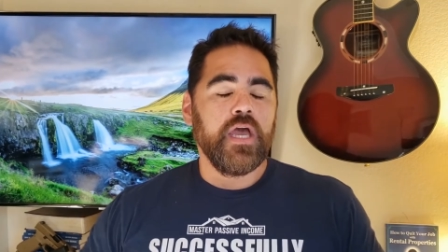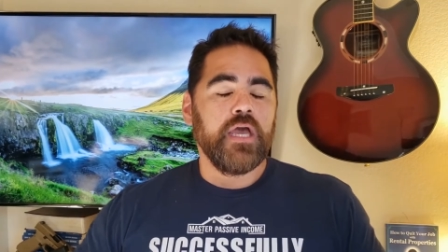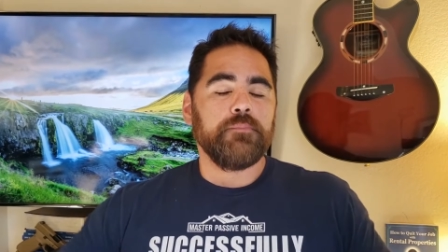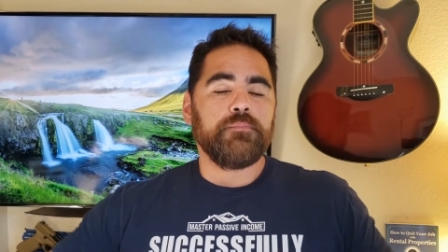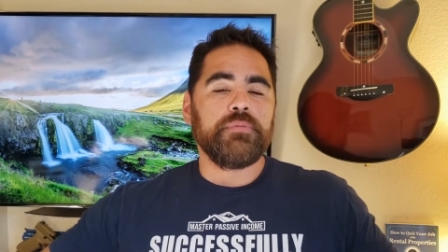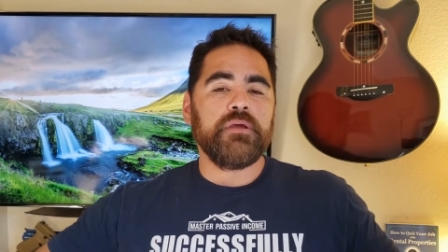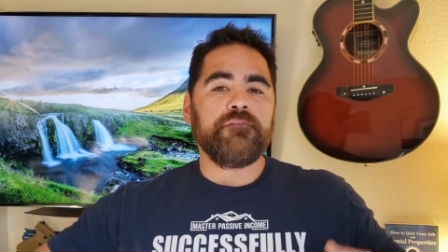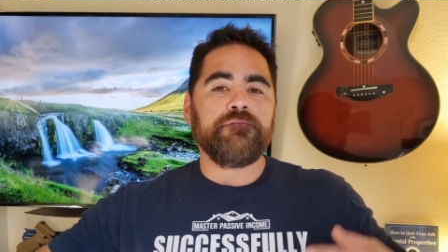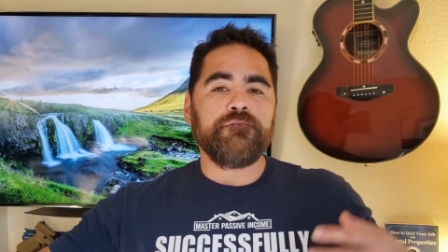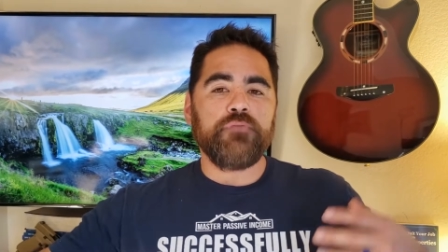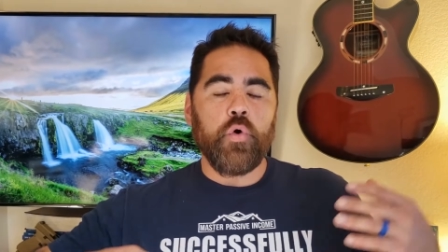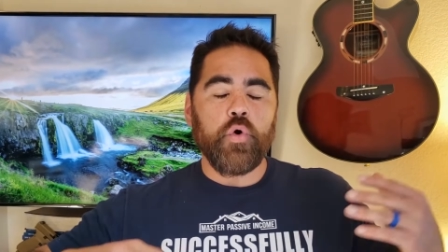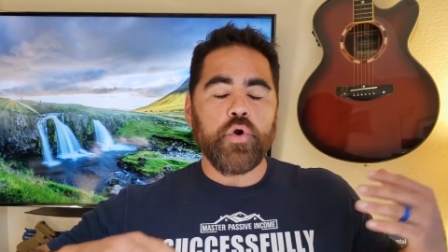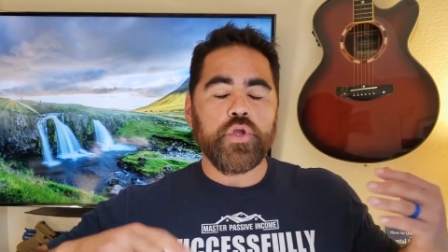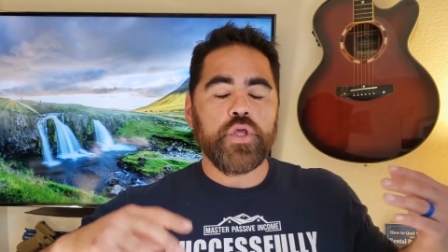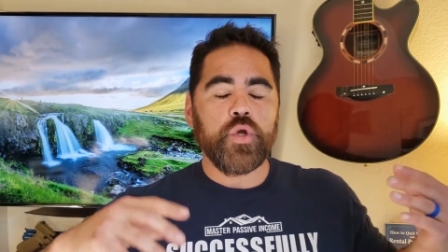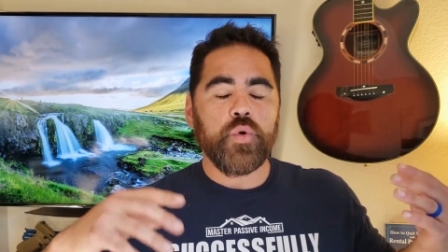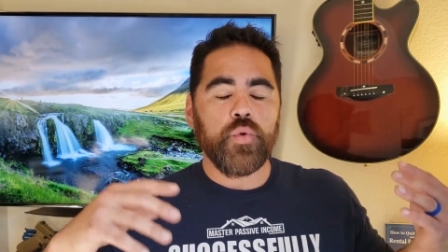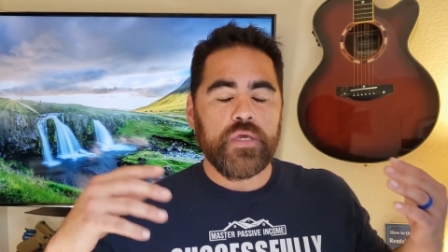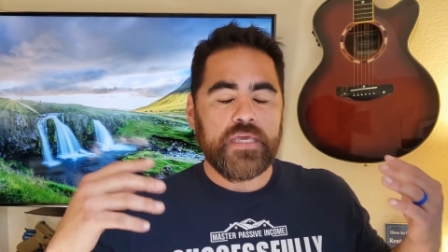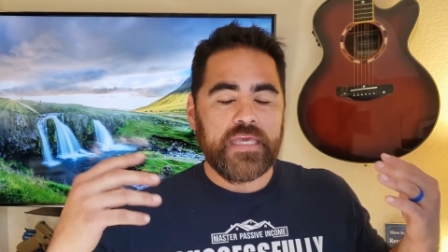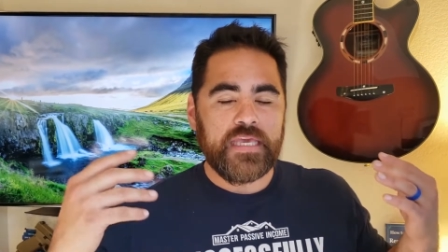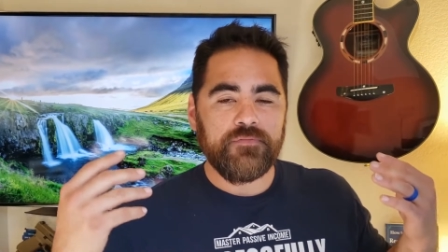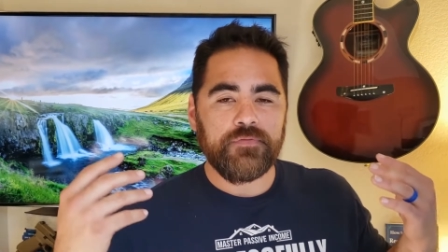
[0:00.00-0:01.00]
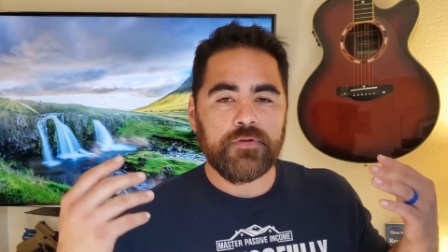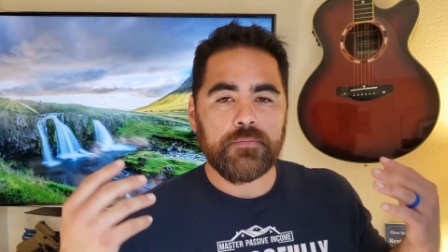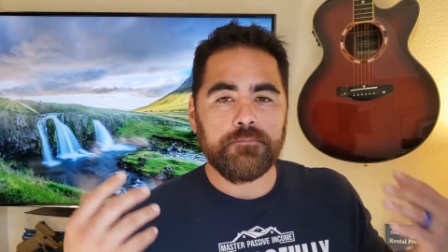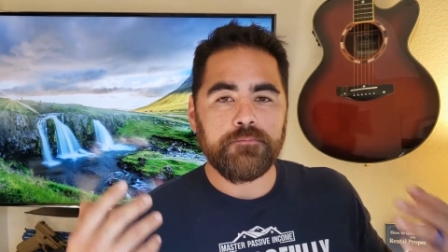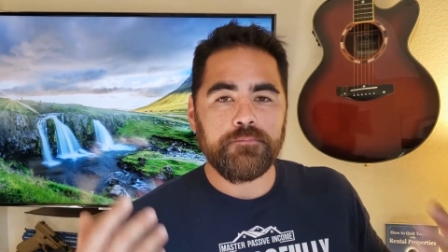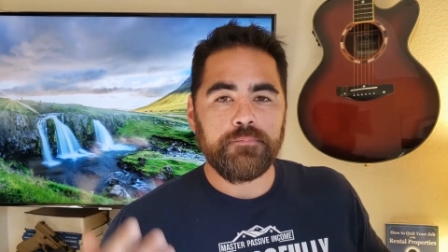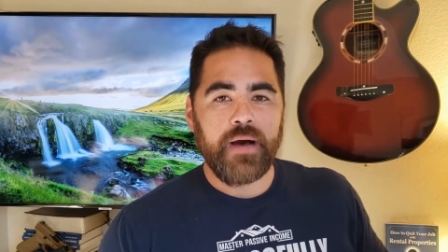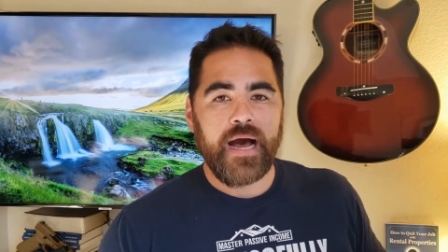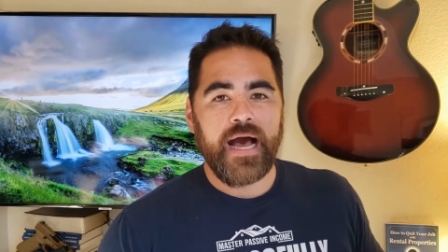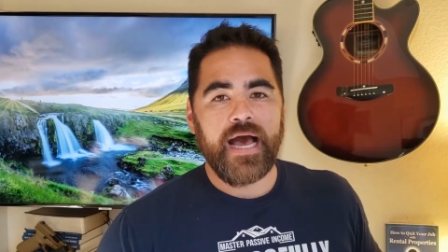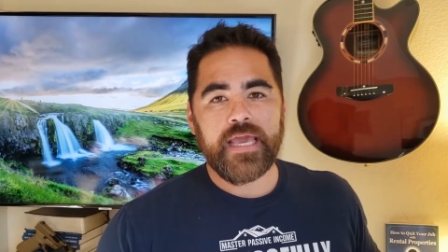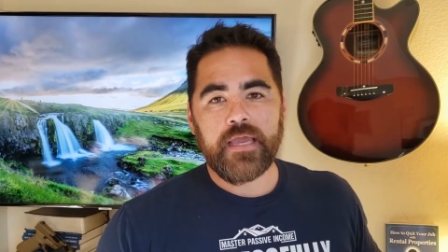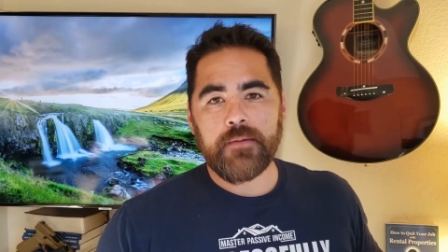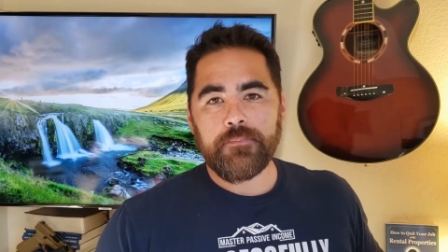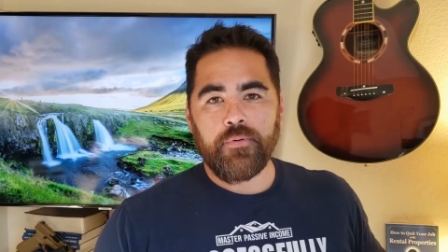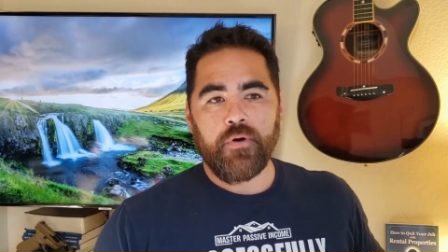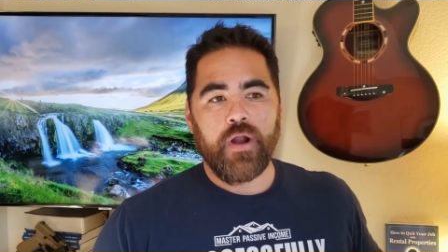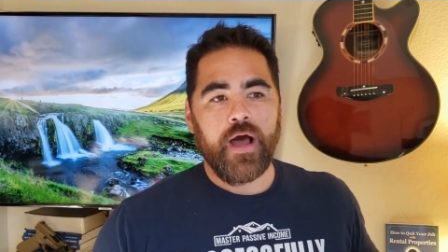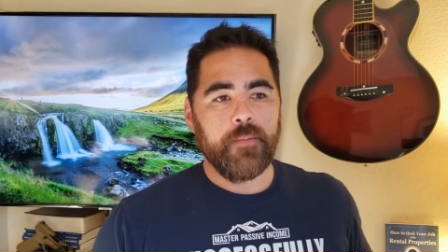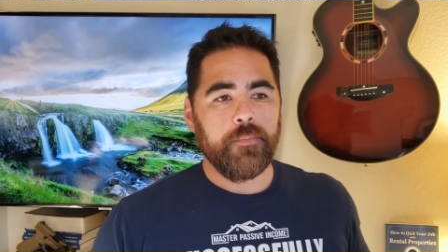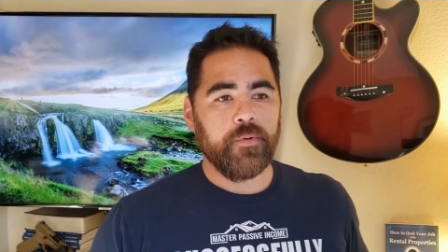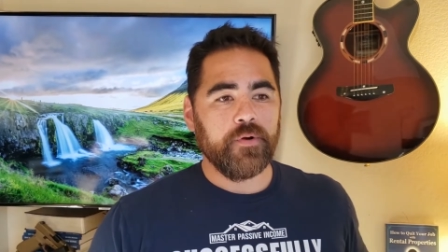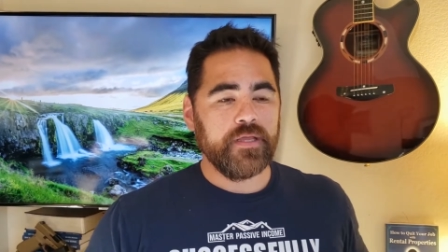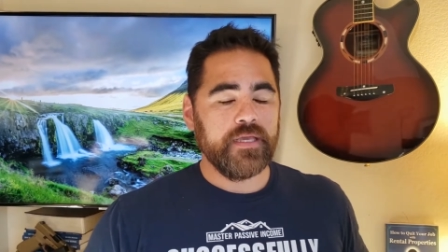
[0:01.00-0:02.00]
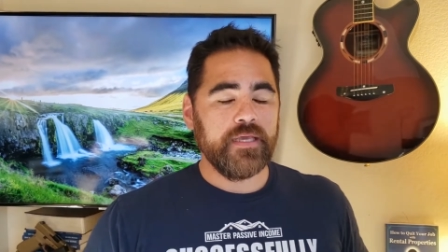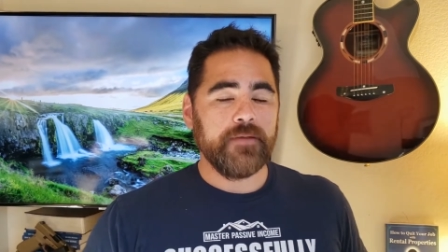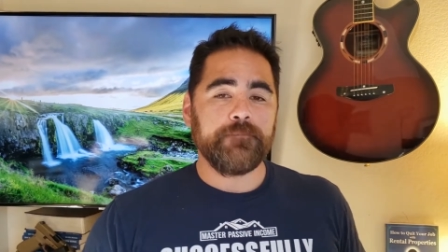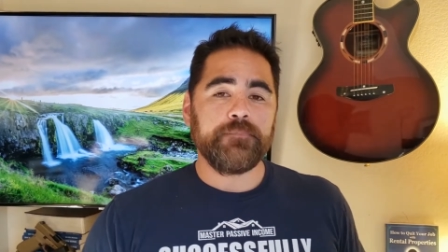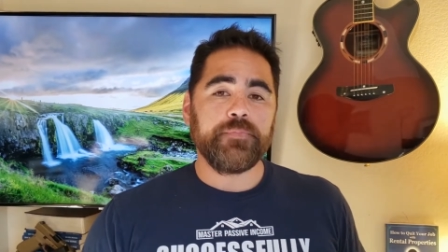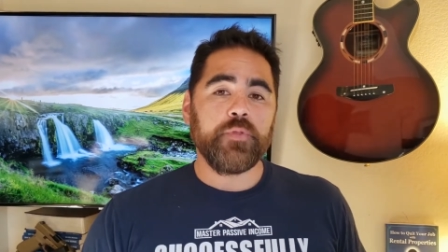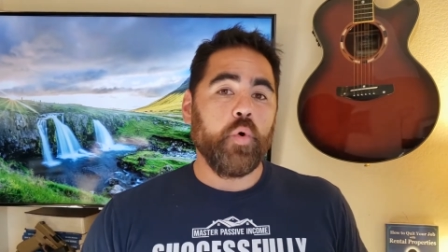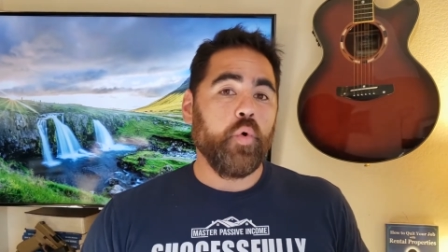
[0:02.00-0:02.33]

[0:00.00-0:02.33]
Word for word: before you even buy a property